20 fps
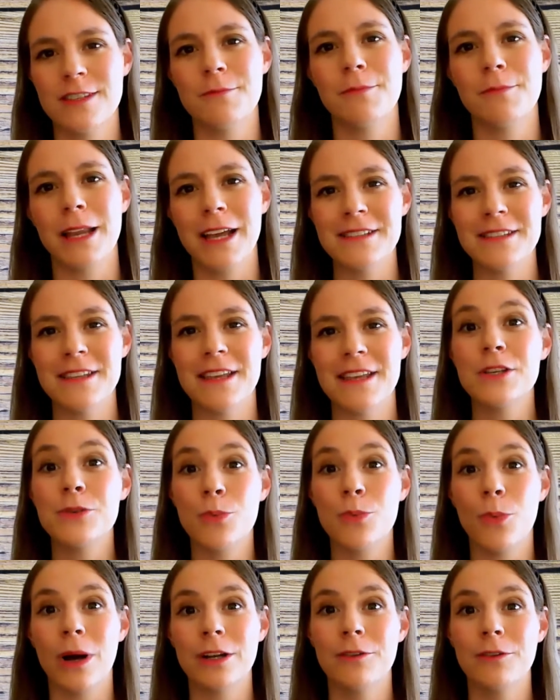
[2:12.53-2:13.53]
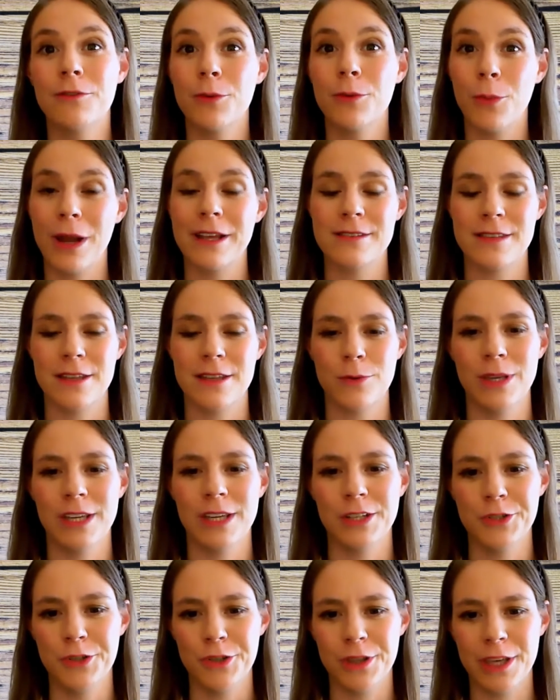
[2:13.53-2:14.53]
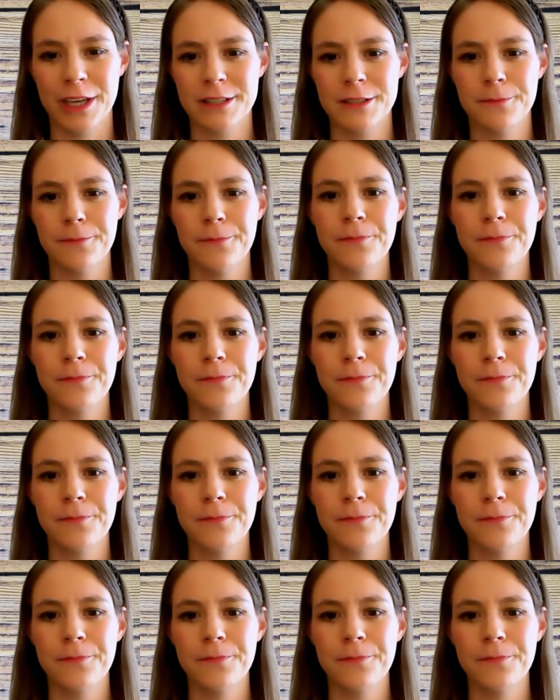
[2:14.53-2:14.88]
in place is one of the ways that we can do that.